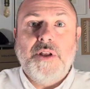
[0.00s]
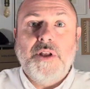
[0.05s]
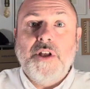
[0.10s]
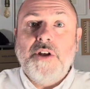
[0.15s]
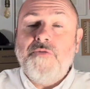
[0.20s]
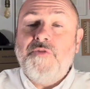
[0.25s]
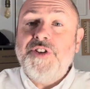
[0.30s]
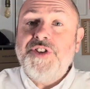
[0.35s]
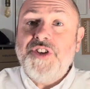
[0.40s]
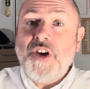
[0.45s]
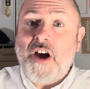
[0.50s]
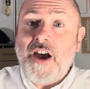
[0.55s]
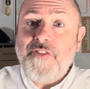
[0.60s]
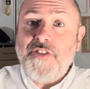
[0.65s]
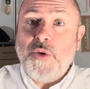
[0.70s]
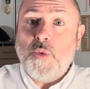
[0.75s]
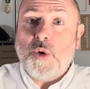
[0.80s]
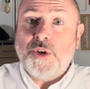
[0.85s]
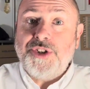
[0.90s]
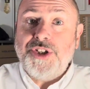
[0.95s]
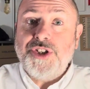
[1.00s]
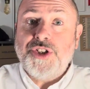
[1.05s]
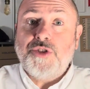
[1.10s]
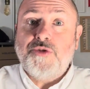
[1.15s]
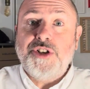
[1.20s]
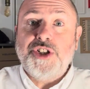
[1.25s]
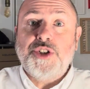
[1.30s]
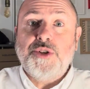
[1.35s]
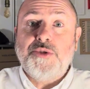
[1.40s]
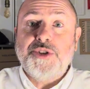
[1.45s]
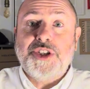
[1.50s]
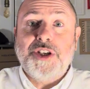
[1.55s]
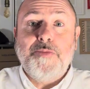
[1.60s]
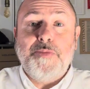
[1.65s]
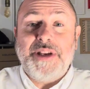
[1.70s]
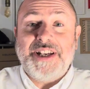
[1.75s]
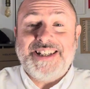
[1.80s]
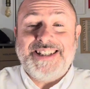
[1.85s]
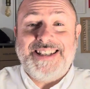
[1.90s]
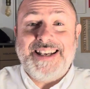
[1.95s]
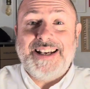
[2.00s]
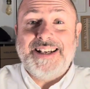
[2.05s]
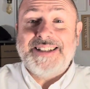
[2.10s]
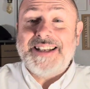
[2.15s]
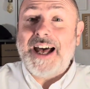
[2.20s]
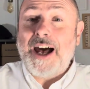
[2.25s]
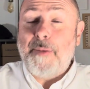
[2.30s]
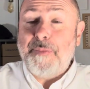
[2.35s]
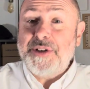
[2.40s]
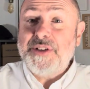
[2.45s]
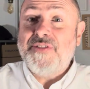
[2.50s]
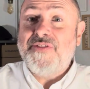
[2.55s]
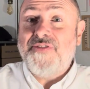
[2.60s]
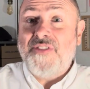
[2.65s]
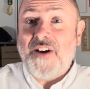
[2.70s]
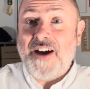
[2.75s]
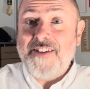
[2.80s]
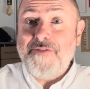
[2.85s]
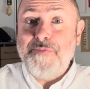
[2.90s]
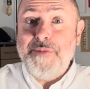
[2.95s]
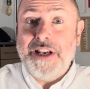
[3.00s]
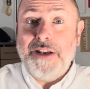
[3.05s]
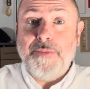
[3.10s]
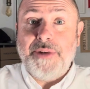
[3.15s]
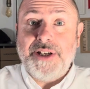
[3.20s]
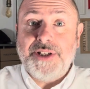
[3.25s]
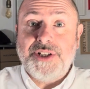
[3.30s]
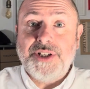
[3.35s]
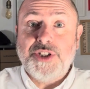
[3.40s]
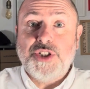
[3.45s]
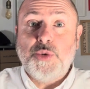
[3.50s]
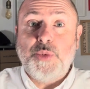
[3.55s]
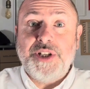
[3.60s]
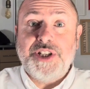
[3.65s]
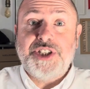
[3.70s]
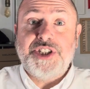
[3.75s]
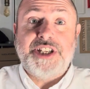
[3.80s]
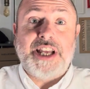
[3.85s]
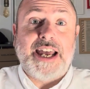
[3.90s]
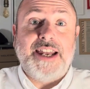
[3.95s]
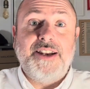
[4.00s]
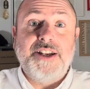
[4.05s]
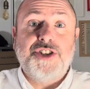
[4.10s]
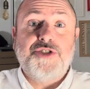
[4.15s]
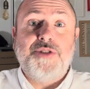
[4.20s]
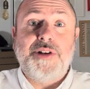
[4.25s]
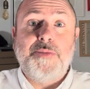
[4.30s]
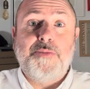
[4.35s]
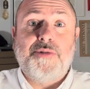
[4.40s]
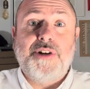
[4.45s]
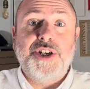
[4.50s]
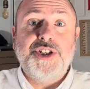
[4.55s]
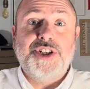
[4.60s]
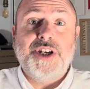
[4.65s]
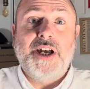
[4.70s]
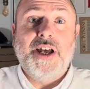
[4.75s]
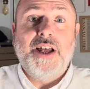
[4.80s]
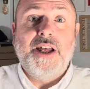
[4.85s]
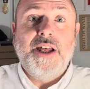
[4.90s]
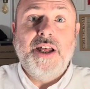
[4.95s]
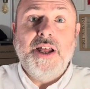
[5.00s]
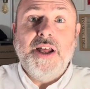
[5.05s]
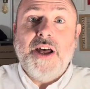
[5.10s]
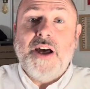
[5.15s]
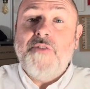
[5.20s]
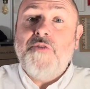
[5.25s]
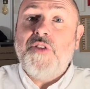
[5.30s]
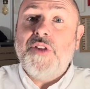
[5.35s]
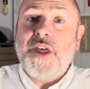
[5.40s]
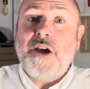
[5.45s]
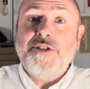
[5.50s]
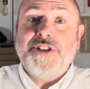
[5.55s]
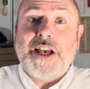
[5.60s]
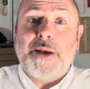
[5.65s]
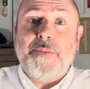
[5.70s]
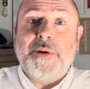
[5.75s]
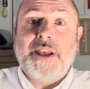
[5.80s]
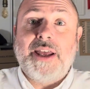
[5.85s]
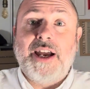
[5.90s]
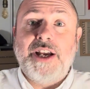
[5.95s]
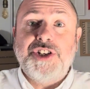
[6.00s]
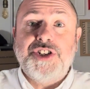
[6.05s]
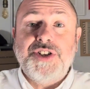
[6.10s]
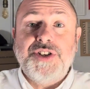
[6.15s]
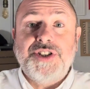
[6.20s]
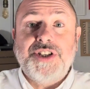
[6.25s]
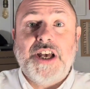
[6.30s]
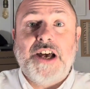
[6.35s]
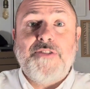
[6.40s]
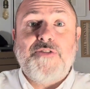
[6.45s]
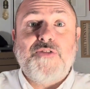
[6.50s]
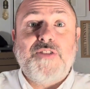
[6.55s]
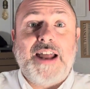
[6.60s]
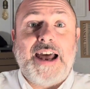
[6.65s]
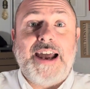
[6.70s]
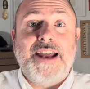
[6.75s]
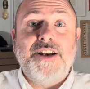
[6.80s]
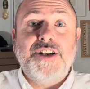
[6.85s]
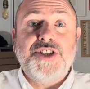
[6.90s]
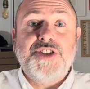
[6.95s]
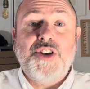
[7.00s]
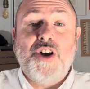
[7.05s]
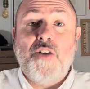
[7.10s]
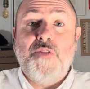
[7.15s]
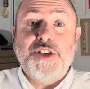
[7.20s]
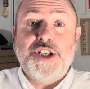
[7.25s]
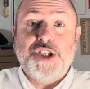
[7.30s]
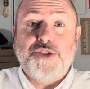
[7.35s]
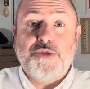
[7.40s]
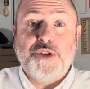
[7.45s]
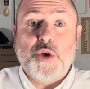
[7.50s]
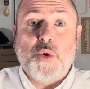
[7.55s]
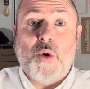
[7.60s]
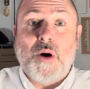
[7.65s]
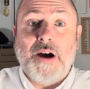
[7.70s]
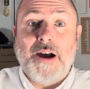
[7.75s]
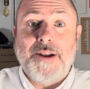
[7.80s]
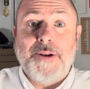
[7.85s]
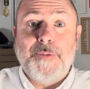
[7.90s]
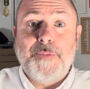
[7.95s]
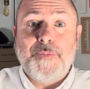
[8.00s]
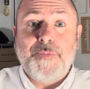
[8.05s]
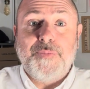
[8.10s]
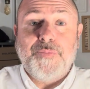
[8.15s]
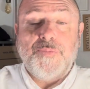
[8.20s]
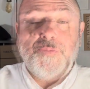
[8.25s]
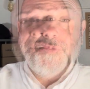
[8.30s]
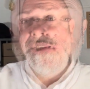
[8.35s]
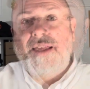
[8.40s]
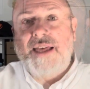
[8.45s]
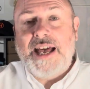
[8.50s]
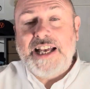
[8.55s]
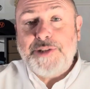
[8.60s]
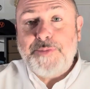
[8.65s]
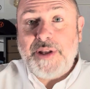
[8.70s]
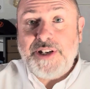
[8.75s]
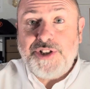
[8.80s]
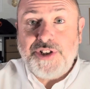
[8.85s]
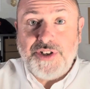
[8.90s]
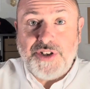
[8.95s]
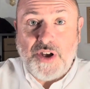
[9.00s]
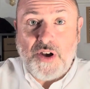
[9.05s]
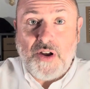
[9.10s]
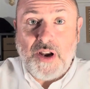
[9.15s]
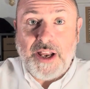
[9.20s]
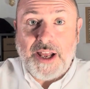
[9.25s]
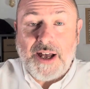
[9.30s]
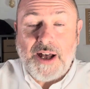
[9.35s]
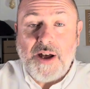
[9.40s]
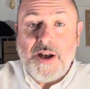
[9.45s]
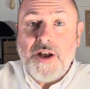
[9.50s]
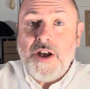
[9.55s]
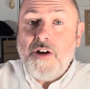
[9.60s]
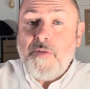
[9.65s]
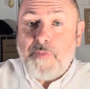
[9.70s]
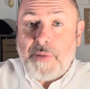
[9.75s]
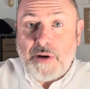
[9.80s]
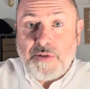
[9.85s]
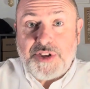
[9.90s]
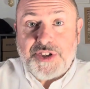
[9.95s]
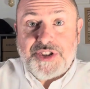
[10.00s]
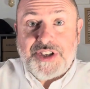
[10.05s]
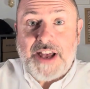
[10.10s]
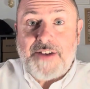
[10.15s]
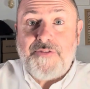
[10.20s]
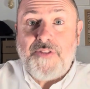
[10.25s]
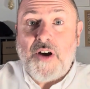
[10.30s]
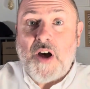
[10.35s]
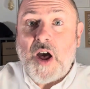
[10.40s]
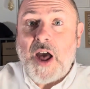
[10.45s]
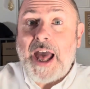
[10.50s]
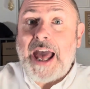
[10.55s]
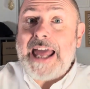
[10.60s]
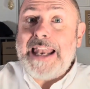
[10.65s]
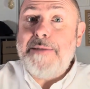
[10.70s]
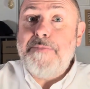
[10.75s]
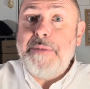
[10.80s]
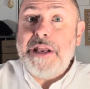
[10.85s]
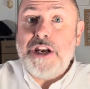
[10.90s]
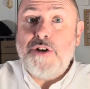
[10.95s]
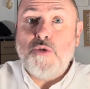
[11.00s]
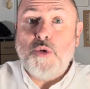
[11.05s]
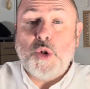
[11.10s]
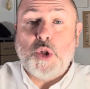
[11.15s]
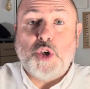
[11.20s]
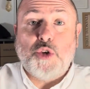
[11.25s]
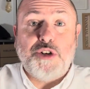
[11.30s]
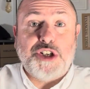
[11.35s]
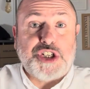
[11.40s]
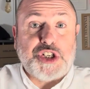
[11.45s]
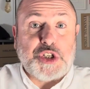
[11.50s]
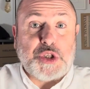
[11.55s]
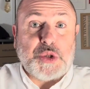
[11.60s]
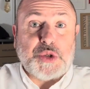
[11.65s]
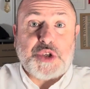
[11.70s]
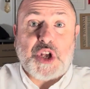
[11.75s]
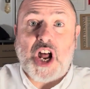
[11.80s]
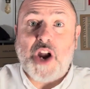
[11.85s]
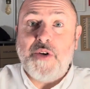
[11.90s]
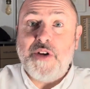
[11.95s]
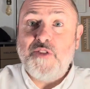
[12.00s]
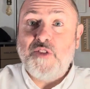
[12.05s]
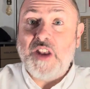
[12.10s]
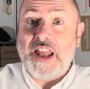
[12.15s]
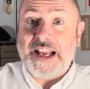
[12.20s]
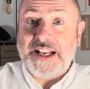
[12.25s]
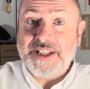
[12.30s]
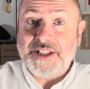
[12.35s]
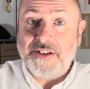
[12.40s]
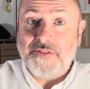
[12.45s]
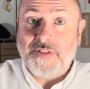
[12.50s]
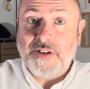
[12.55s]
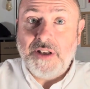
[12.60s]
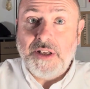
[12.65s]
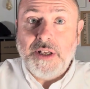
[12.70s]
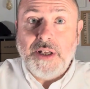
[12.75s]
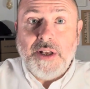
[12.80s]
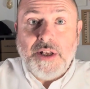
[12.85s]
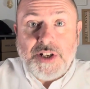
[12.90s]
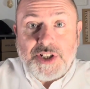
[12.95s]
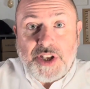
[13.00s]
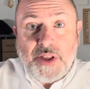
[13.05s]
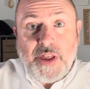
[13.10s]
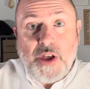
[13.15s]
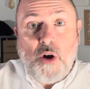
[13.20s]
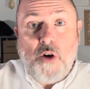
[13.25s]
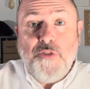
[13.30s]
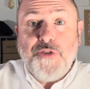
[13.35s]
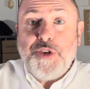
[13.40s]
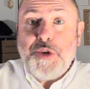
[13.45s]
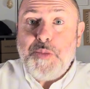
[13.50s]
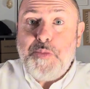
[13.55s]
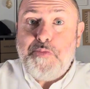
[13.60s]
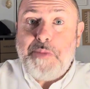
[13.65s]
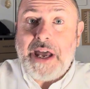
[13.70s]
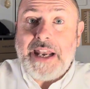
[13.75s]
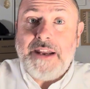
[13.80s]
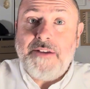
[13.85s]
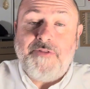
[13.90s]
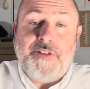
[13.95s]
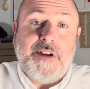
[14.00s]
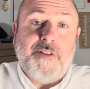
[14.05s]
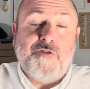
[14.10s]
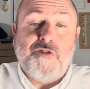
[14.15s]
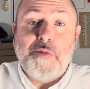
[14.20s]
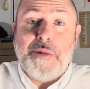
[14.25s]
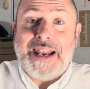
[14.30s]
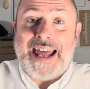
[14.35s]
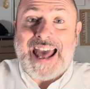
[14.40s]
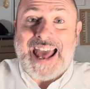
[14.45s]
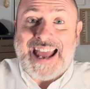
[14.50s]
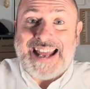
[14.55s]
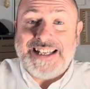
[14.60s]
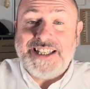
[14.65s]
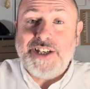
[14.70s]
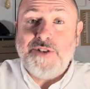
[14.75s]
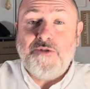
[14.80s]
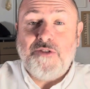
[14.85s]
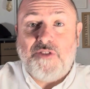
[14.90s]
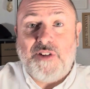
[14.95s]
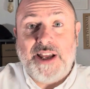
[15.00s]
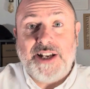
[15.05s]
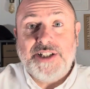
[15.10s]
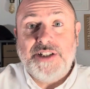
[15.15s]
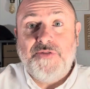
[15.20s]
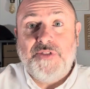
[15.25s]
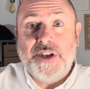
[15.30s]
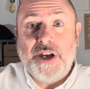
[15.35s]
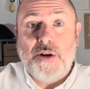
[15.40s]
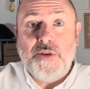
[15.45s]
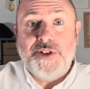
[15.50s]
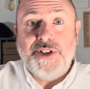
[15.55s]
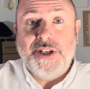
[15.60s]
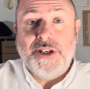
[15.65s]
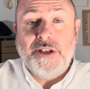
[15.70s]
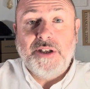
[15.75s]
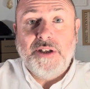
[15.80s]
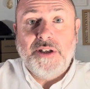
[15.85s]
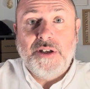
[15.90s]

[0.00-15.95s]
For diving watches, crystals can be as thick as up to 5mm to withstand extreme pressure, and for those applications, a flat inner surface is required. As mentioned earlier, both sapphire and mineral crystals are reflective, so they often benefit from an anti-reflective coating.